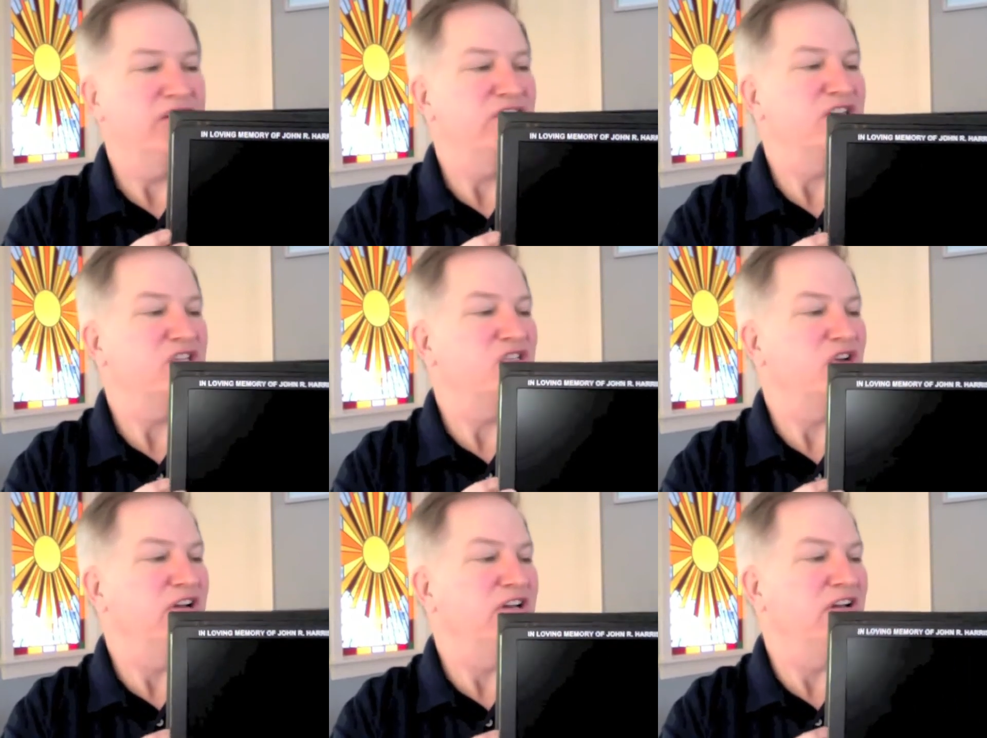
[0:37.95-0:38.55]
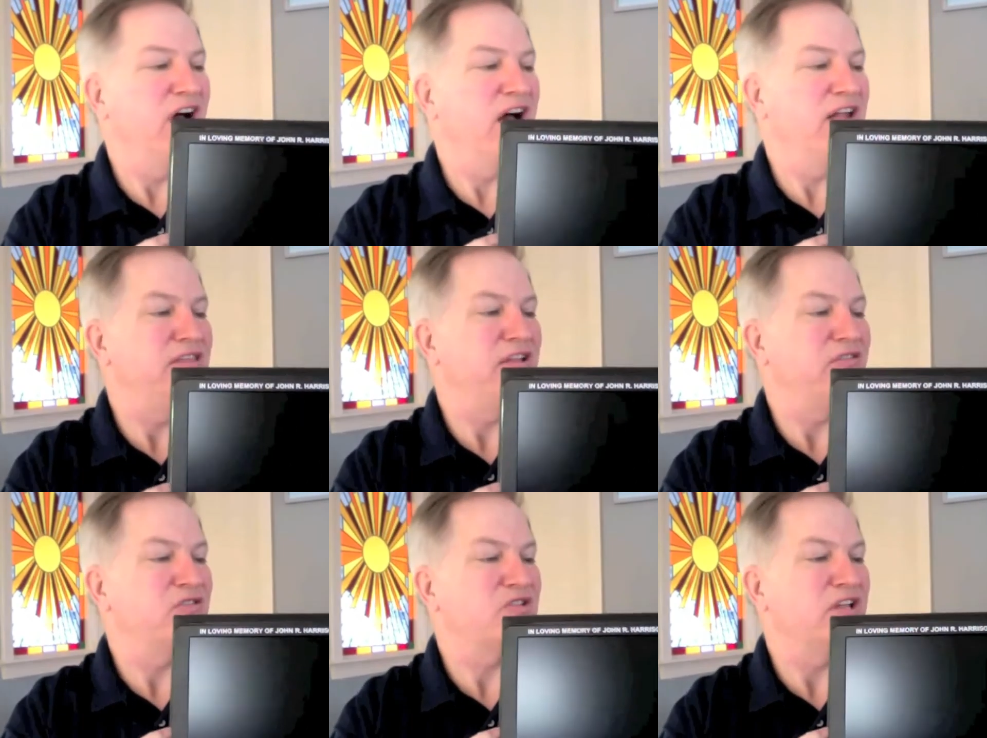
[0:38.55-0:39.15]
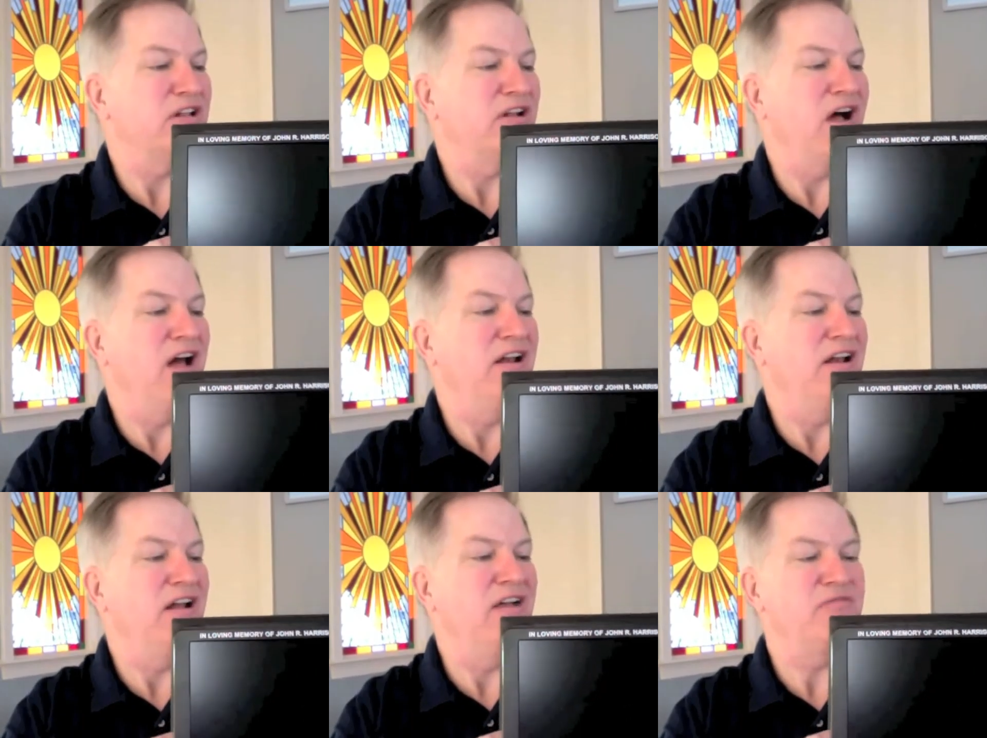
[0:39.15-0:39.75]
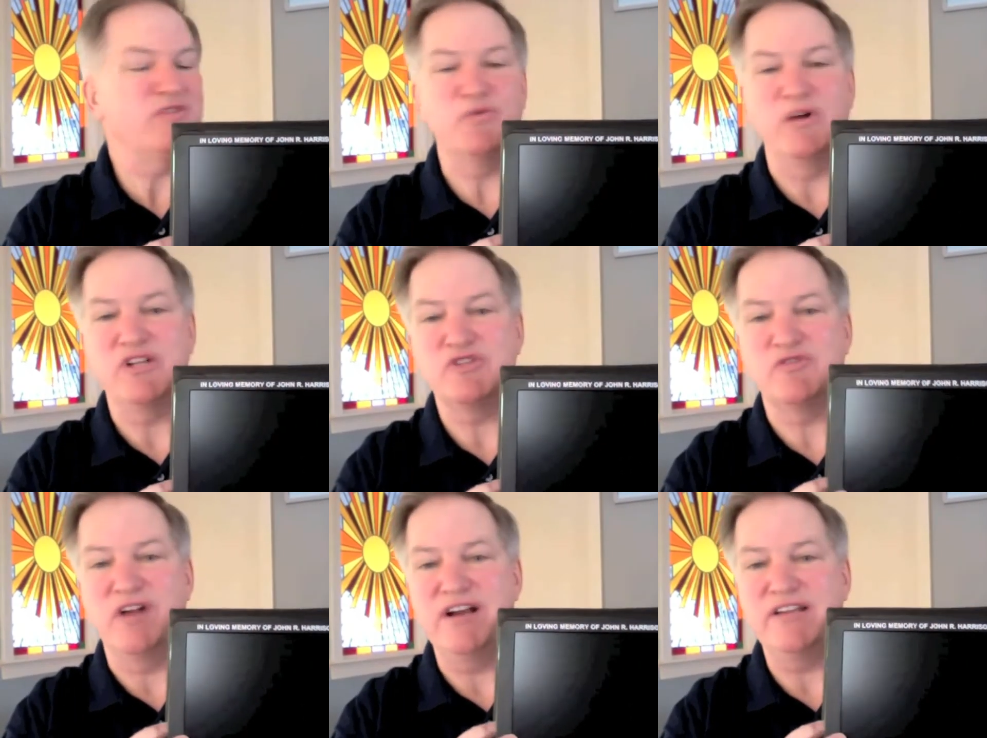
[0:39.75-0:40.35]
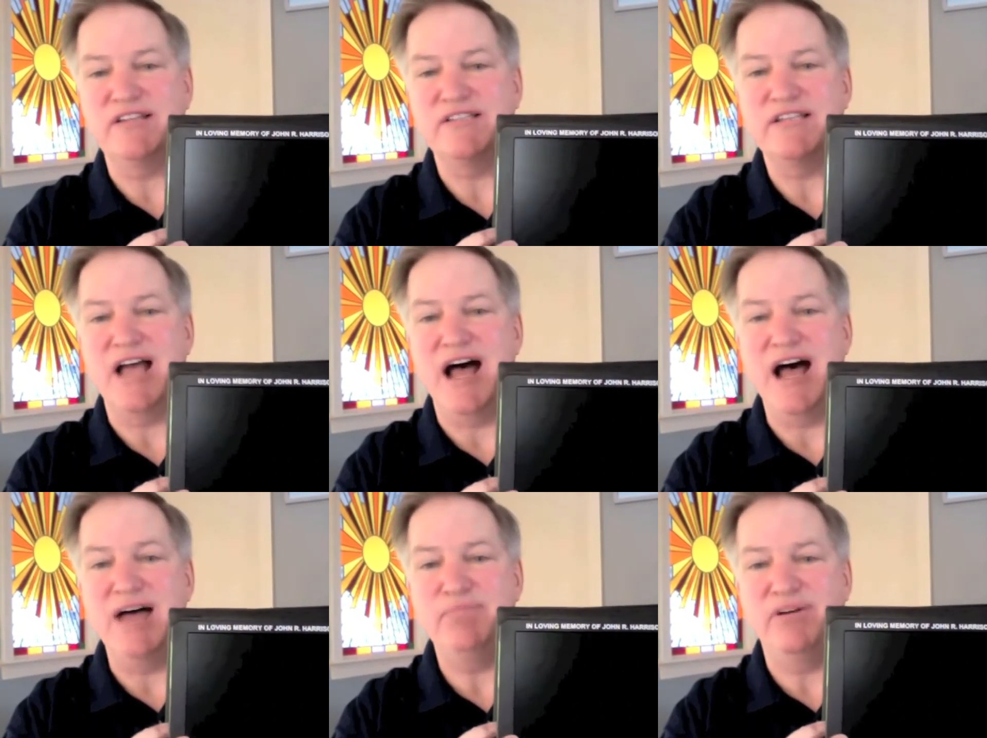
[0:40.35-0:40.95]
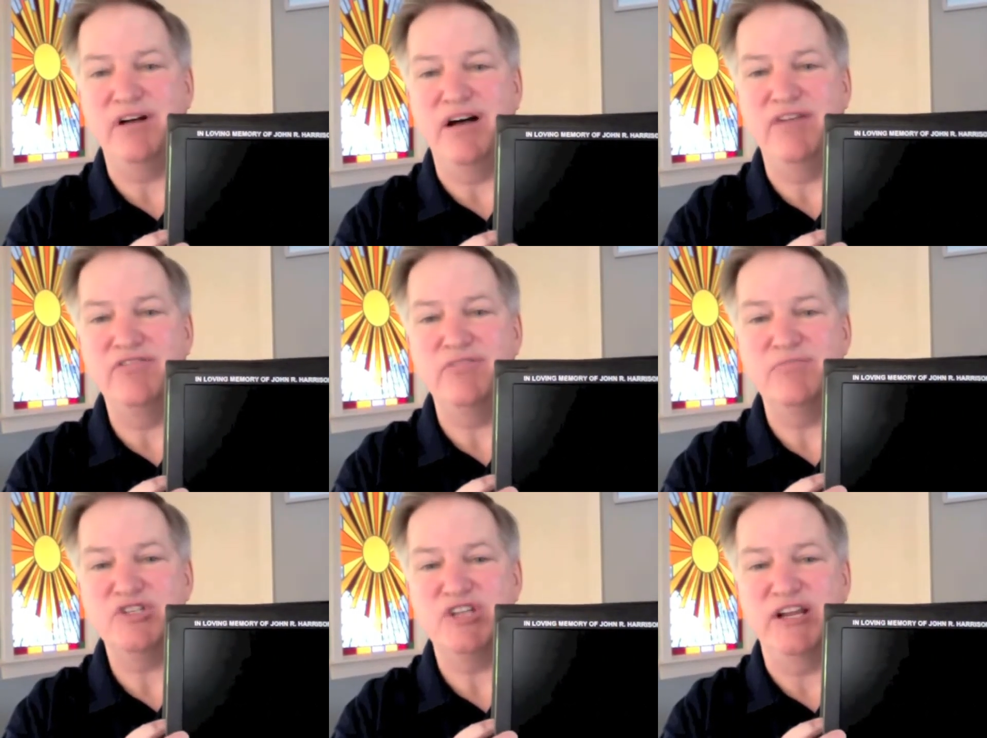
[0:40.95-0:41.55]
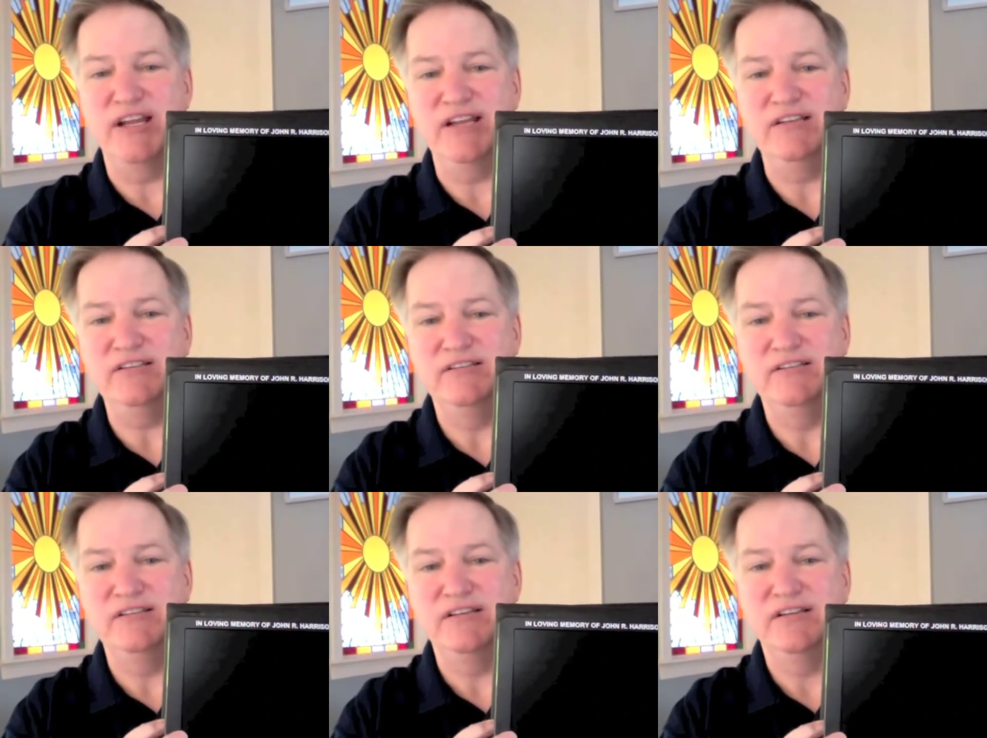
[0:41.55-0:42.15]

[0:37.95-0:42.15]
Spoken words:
To turn it on, there's an on-off switch right at the top of the machine.